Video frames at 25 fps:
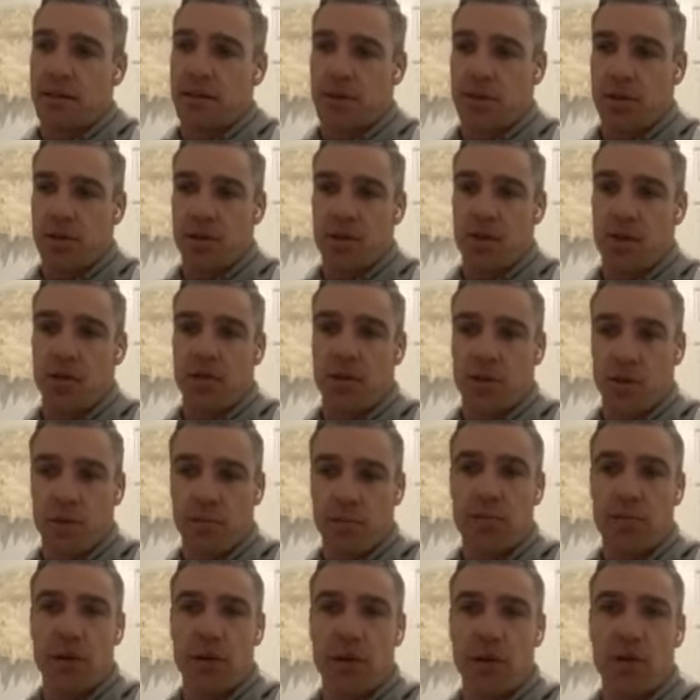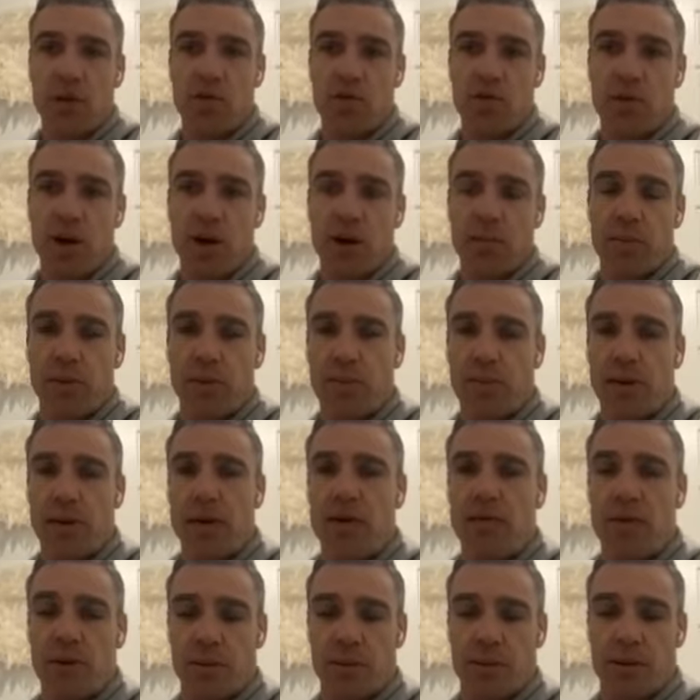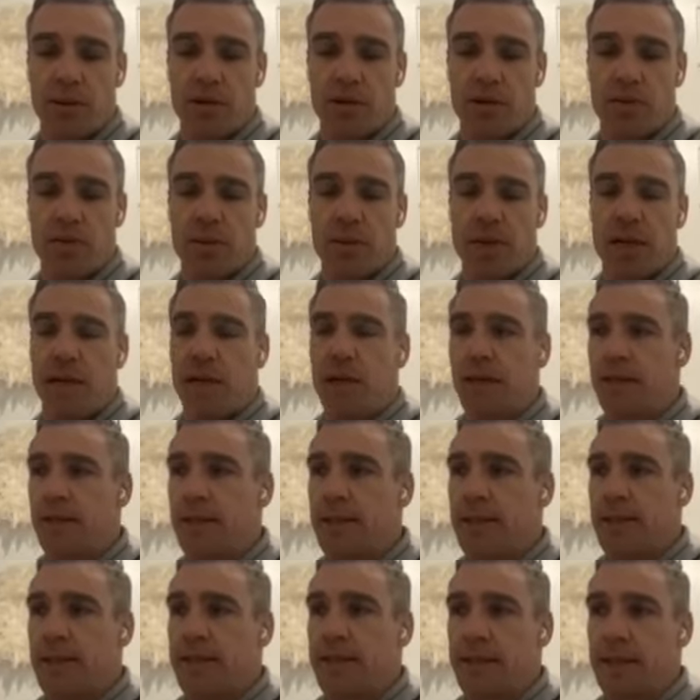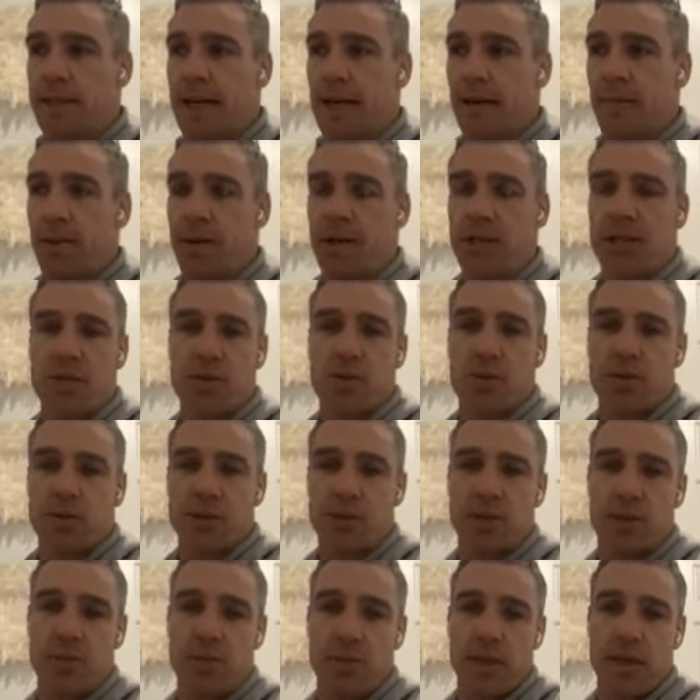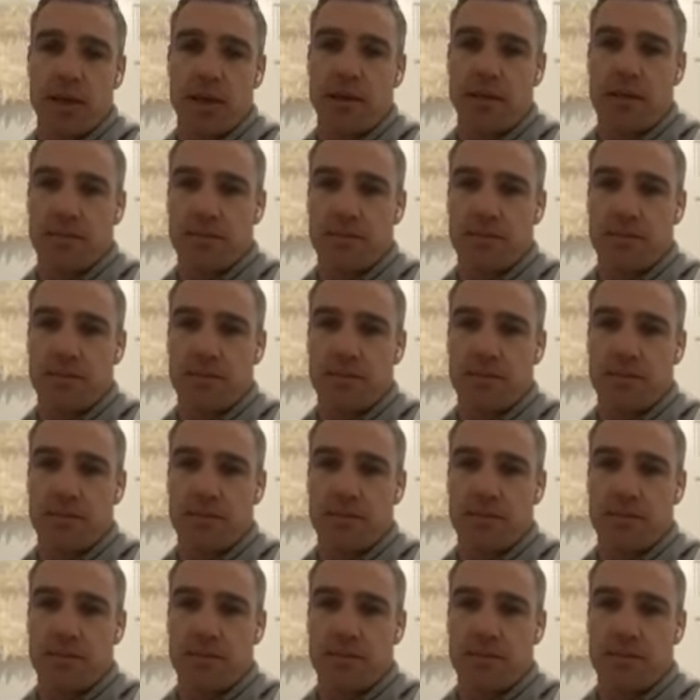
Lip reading: to being a good rugby union player, but it just wasn't to be.